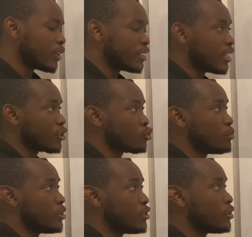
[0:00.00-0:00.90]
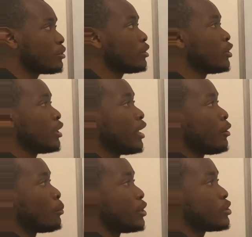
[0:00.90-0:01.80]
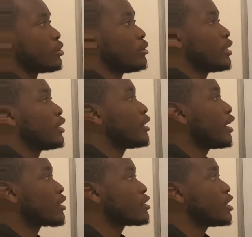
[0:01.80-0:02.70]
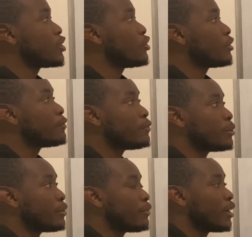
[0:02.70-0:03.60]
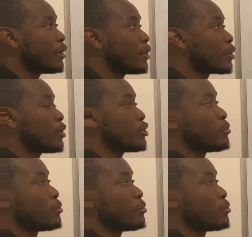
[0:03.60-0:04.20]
x to be 0, we saw that x does not verify our equation,